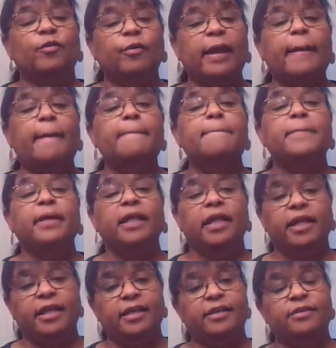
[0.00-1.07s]
3
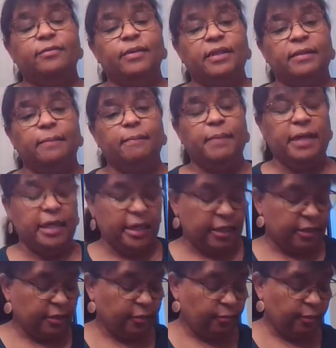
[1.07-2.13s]
billions with a
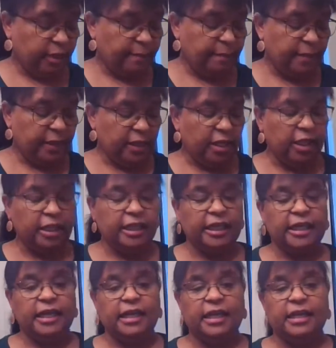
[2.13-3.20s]
B. 3
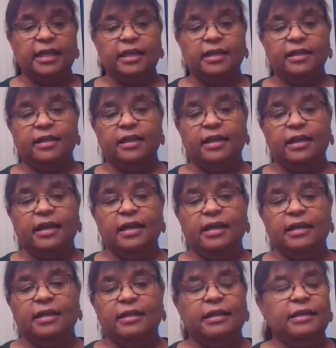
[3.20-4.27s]
billion
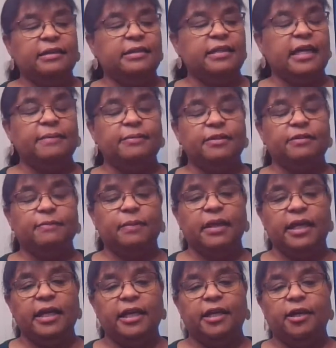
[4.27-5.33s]
types of
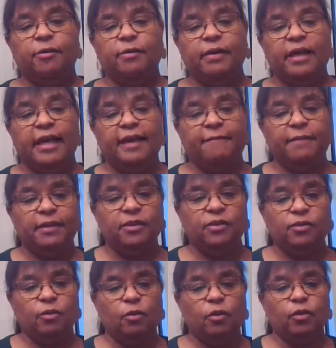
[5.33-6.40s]
Play-Doh have been
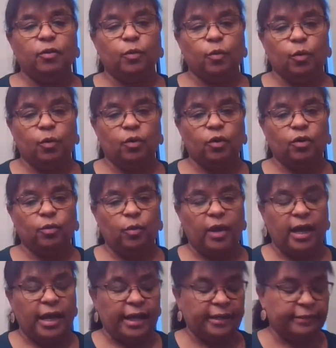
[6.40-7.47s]
sold
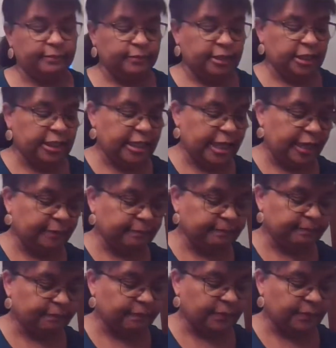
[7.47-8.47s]
worldwide to date.